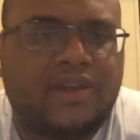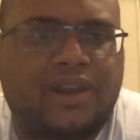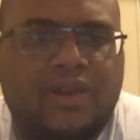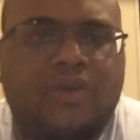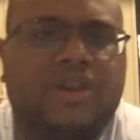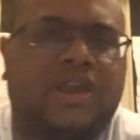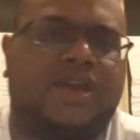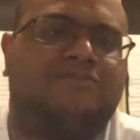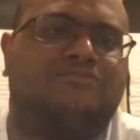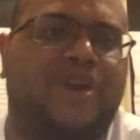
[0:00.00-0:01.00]
They're going to lower
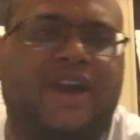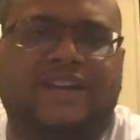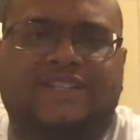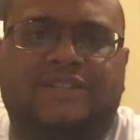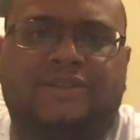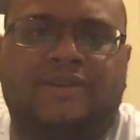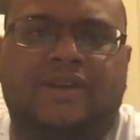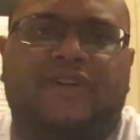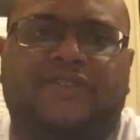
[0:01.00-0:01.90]
the impact